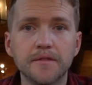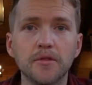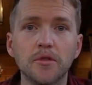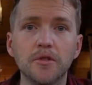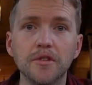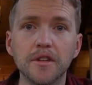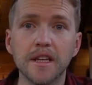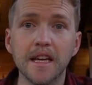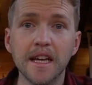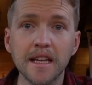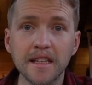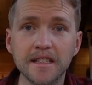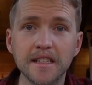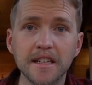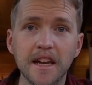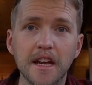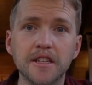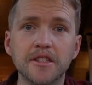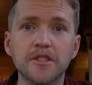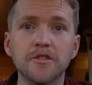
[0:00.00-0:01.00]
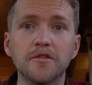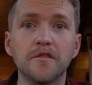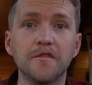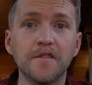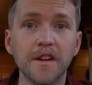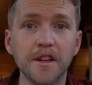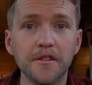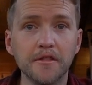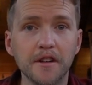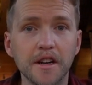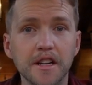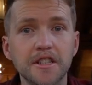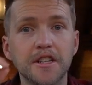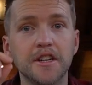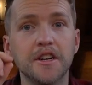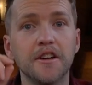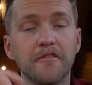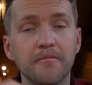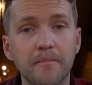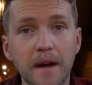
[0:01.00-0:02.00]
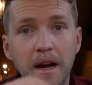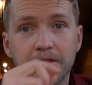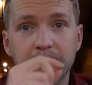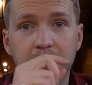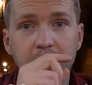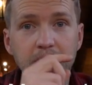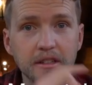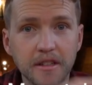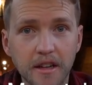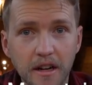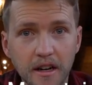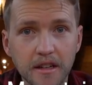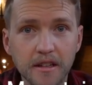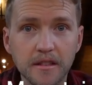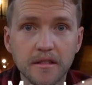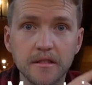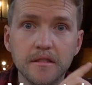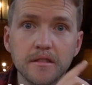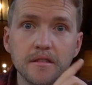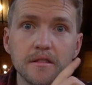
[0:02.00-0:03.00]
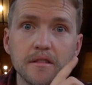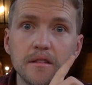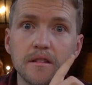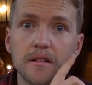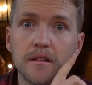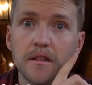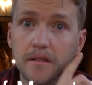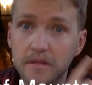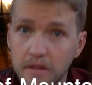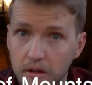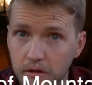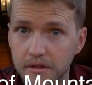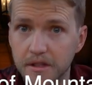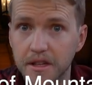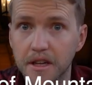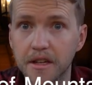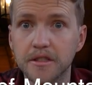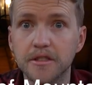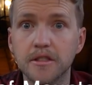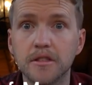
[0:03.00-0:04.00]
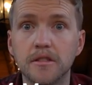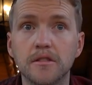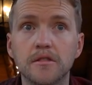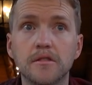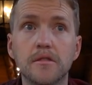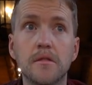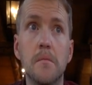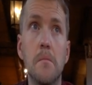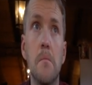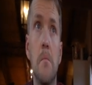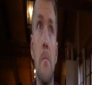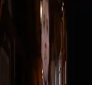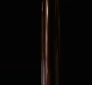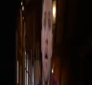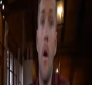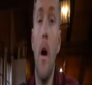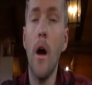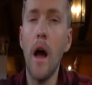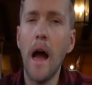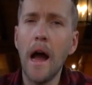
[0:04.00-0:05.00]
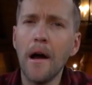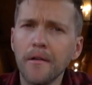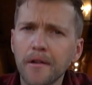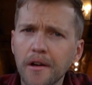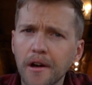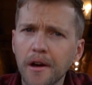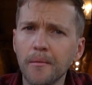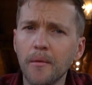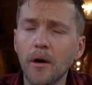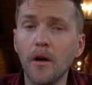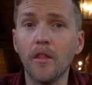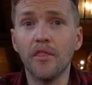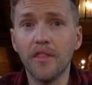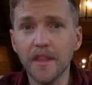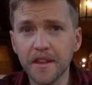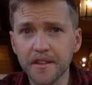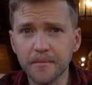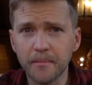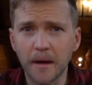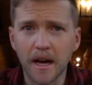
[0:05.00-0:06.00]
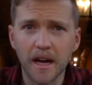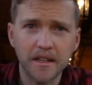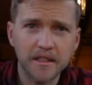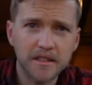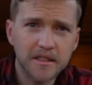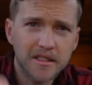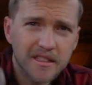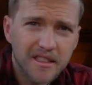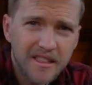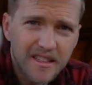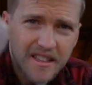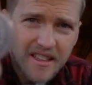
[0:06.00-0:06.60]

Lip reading: for the International Federation of Mountain Guides Associations. How come on this badge,